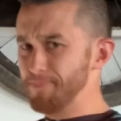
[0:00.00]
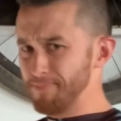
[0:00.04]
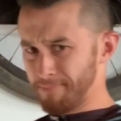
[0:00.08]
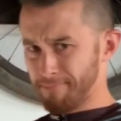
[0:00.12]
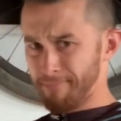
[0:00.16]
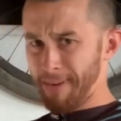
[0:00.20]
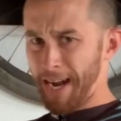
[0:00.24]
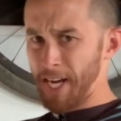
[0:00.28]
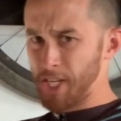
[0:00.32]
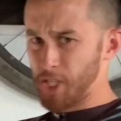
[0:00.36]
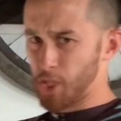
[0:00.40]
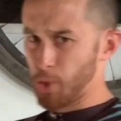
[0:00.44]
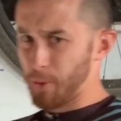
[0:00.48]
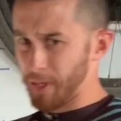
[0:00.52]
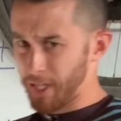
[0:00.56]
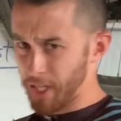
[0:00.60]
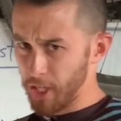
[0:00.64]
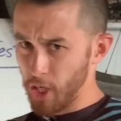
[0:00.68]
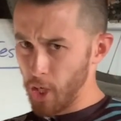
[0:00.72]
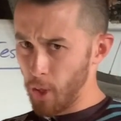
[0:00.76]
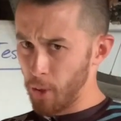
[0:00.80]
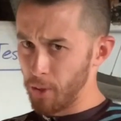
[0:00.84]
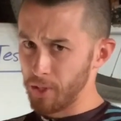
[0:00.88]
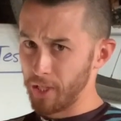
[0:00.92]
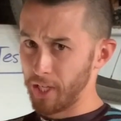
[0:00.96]
Mind you, we could
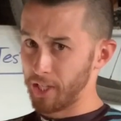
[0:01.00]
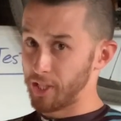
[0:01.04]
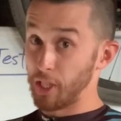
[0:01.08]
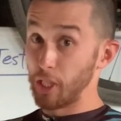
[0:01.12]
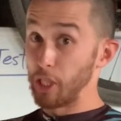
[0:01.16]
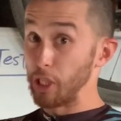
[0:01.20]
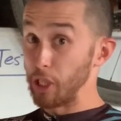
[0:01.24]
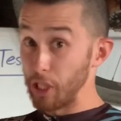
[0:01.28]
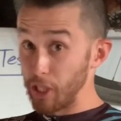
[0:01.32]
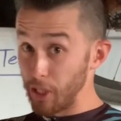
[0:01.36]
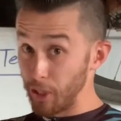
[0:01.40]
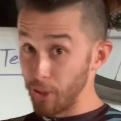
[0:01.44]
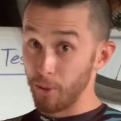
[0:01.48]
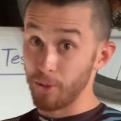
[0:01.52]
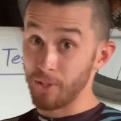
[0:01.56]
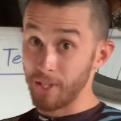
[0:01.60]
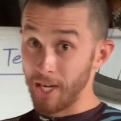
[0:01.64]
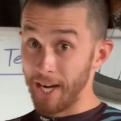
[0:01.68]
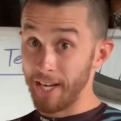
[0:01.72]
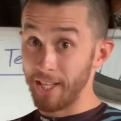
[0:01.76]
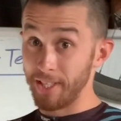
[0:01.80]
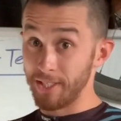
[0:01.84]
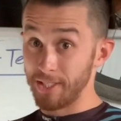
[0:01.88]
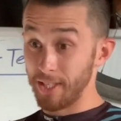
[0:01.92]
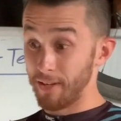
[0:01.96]
go into like the little
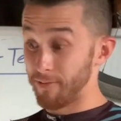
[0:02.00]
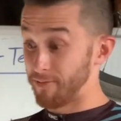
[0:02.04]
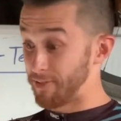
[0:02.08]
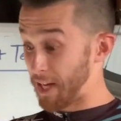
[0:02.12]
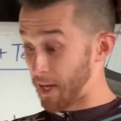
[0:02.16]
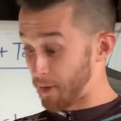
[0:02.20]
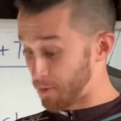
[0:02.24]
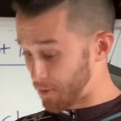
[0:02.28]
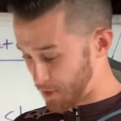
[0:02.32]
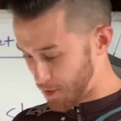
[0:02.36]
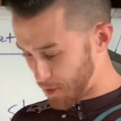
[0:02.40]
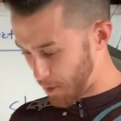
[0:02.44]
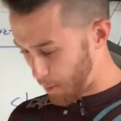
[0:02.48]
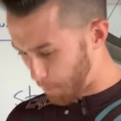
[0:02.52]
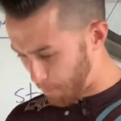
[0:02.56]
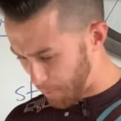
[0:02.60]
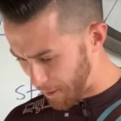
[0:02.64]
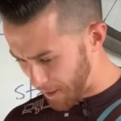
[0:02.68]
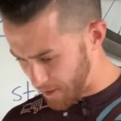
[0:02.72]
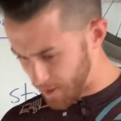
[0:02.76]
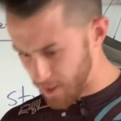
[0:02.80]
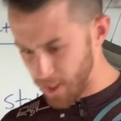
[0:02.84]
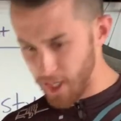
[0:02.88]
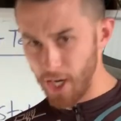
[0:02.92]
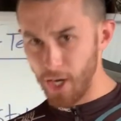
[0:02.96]
tiny stuff down to your
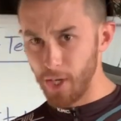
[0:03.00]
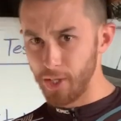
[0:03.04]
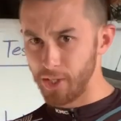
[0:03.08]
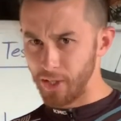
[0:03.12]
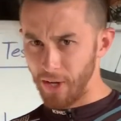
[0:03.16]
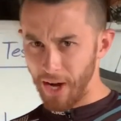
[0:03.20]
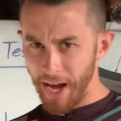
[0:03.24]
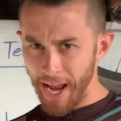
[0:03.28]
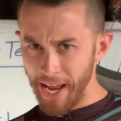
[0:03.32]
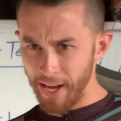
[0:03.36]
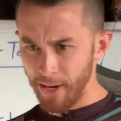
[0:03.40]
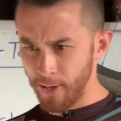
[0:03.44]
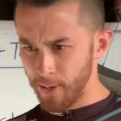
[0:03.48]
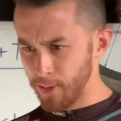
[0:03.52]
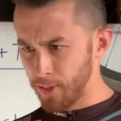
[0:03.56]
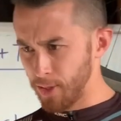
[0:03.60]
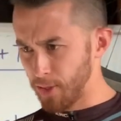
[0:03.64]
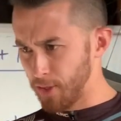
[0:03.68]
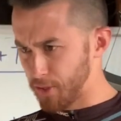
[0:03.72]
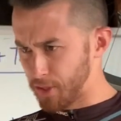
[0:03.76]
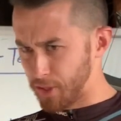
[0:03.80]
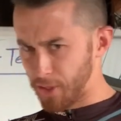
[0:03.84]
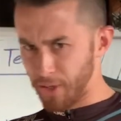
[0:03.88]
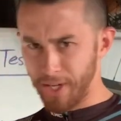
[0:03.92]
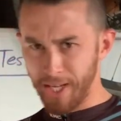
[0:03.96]
big toe, your
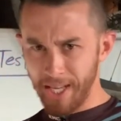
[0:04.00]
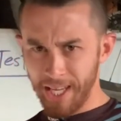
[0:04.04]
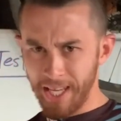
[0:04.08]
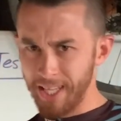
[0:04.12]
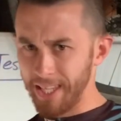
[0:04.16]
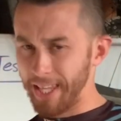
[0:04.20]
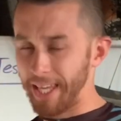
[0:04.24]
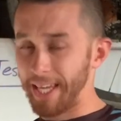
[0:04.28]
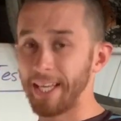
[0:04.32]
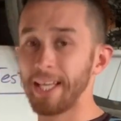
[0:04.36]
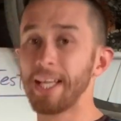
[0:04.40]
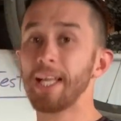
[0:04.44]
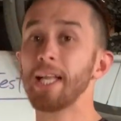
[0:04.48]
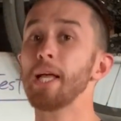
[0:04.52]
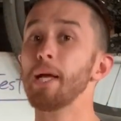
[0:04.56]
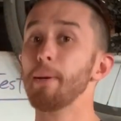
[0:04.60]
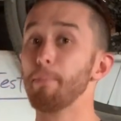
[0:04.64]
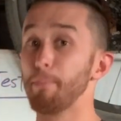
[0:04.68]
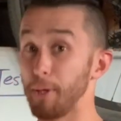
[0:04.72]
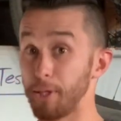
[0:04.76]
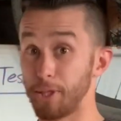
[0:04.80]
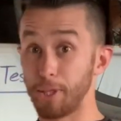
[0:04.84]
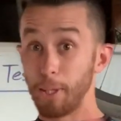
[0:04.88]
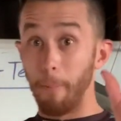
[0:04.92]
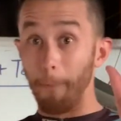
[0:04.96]
ankle, your knee,
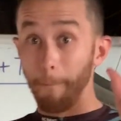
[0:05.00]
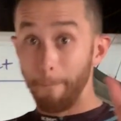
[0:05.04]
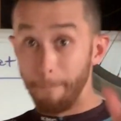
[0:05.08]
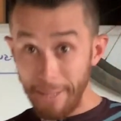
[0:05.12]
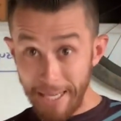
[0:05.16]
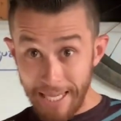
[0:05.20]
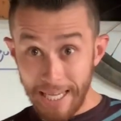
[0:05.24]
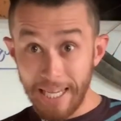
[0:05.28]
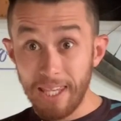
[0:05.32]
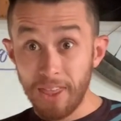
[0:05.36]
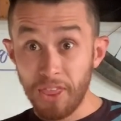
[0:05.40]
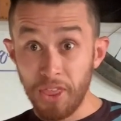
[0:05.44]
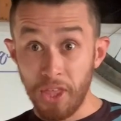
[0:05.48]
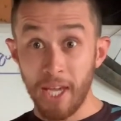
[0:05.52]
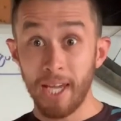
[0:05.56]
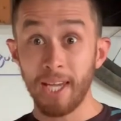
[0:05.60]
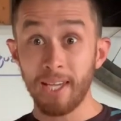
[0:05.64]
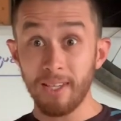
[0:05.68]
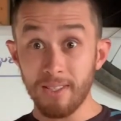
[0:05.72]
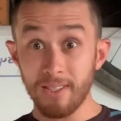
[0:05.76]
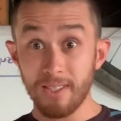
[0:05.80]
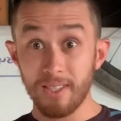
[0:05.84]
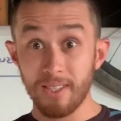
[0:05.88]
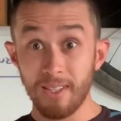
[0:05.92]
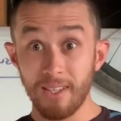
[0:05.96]
but the big
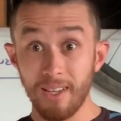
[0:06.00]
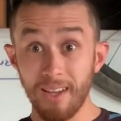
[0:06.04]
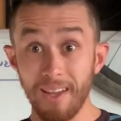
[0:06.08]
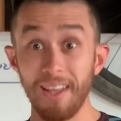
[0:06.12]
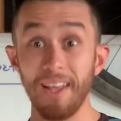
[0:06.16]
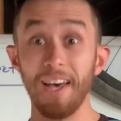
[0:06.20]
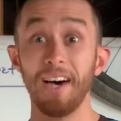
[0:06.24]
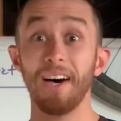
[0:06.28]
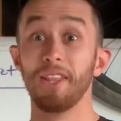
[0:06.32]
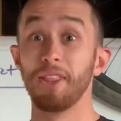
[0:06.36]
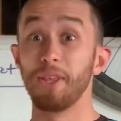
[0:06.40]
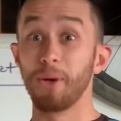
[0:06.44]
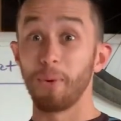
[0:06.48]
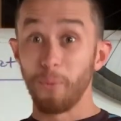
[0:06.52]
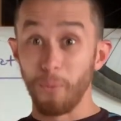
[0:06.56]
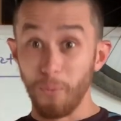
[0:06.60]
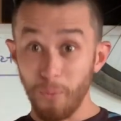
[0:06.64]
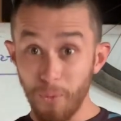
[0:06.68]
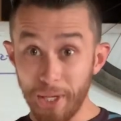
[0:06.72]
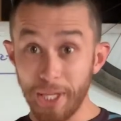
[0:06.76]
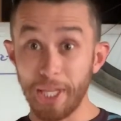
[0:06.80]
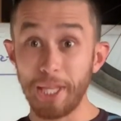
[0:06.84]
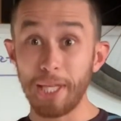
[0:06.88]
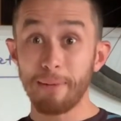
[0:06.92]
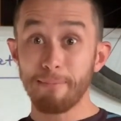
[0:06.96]
things that
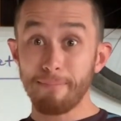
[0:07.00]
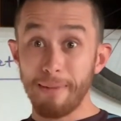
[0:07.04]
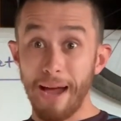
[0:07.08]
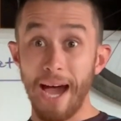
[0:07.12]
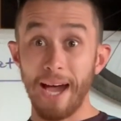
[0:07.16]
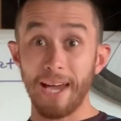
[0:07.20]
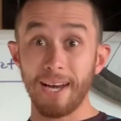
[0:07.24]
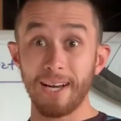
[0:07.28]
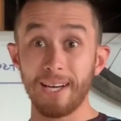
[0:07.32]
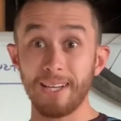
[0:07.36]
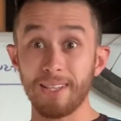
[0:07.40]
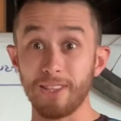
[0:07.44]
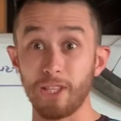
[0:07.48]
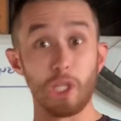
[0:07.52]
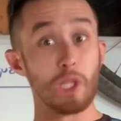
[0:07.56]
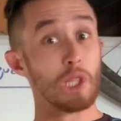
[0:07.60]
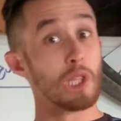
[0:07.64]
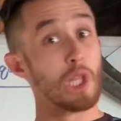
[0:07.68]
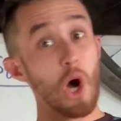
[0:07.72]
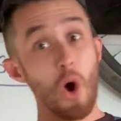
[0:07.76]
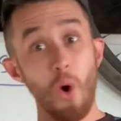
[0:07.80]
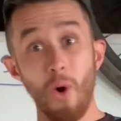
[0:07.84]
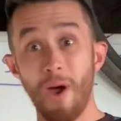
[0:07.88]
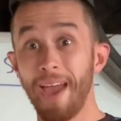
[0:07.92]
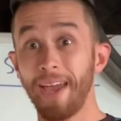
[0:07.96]
really matter, the
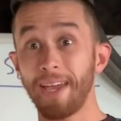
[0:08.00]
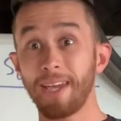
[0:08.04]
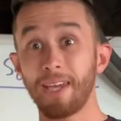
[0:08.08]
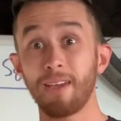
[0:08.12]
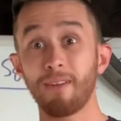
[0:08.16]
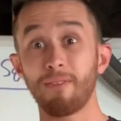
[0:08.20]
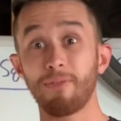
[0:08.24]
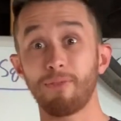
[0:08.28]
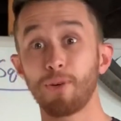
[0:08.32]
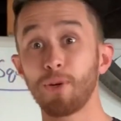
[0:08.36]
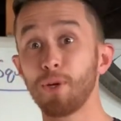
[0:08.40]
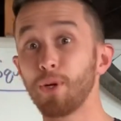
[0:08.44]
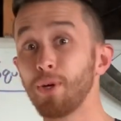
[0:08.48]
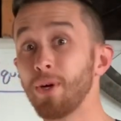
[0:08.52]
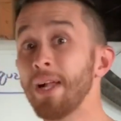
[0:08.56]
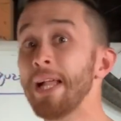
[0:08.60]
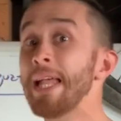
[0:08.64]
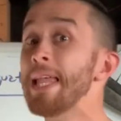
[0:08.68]
low-hanging fruit,